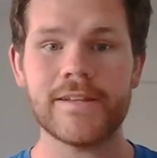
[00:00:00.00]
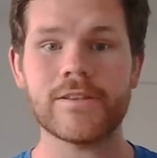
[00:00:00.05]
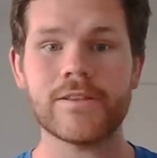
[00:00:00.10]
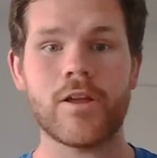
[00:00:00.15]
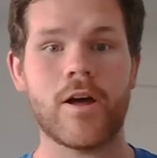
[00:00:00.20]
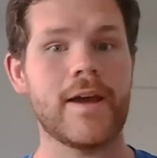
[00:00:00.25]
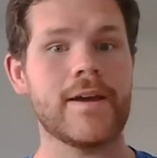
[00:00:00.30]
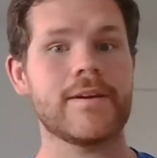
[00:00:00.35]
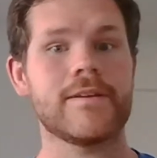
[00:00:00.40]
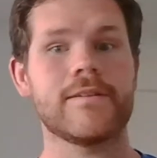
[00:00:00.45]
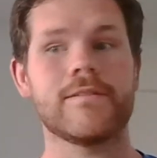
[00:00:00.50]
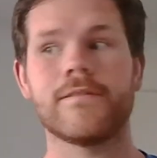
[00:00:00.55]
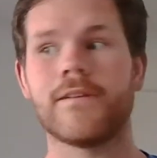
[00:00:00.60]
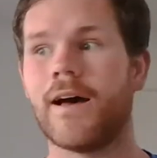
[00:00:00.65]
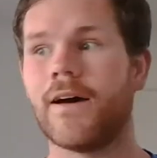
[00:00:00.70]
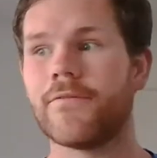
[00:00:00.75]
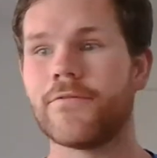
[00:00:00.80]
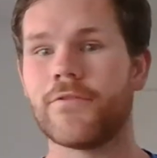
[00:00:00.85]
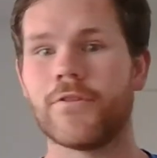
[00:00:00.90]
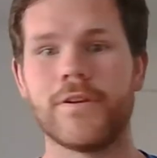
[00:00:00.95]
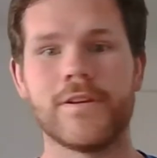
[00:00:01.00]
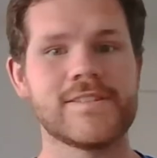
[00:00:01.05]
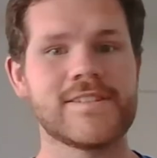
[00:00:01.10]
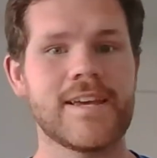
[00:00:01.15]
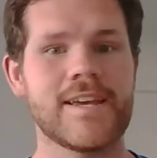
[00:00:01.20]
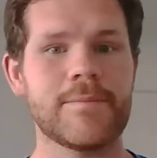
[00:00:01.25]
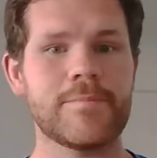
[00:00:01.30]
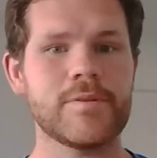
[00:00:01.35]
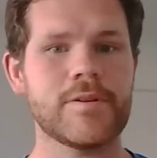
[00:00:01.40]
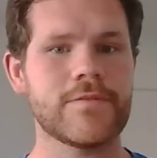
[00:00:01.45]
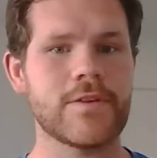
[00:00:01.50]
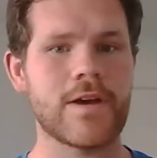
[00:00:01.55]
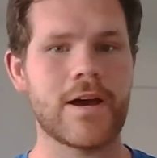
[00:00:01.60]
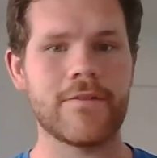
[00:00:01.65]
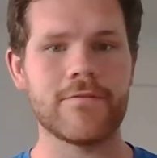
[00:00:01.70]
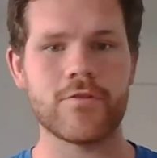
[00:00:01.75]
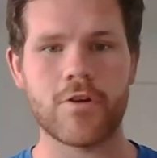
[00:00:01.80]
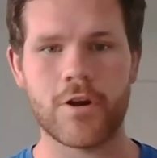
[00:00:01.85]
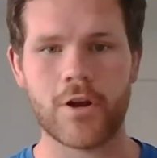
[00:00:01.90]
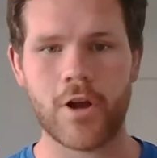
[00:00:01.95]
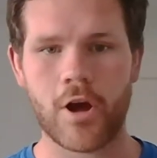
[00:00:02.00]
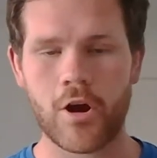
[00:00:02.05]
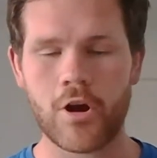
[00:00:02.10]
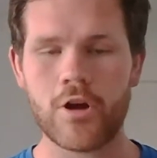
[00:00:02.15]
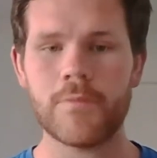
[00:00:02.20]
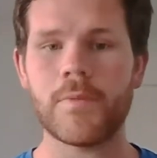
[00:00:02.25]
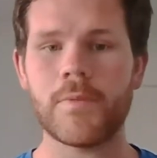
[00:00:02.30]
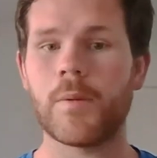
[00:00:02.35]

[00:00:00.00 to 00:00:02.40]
Like, for an example, if you have your own home,